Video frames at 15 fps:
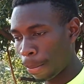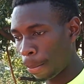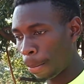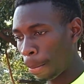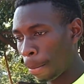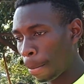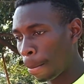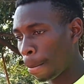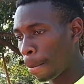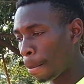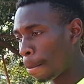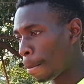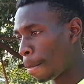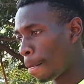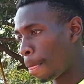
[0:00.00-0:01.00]
fact, that's a
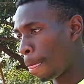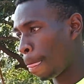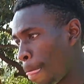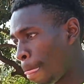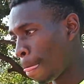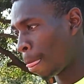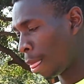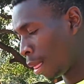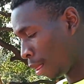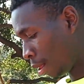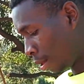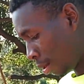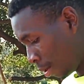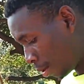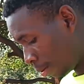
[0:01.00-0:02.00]
good progress, and
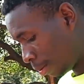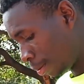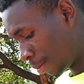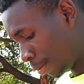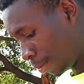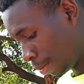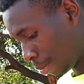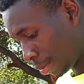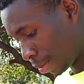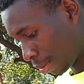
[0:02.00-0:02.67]
I'm happy for your